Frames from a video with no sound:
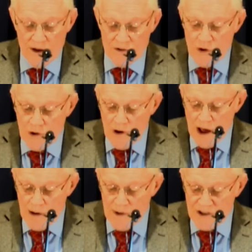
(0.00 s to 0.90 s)

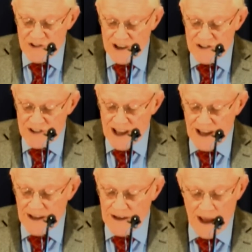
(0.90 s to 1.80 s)
Deuteronomy
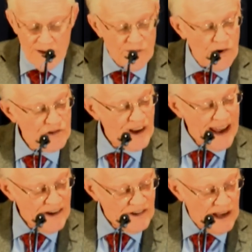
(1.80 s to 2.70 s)
16 and verse
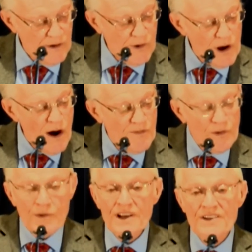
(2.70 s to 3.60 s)
18, we
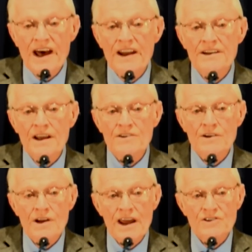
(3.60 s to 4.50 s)
often read that in
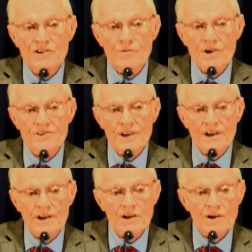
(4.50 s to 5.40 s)
connection with
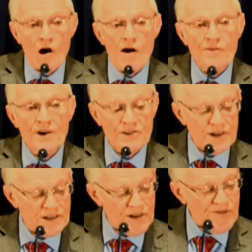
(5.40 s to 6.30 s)
the offerings
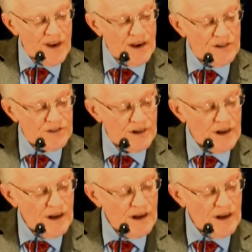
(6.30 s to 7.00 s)
at the feast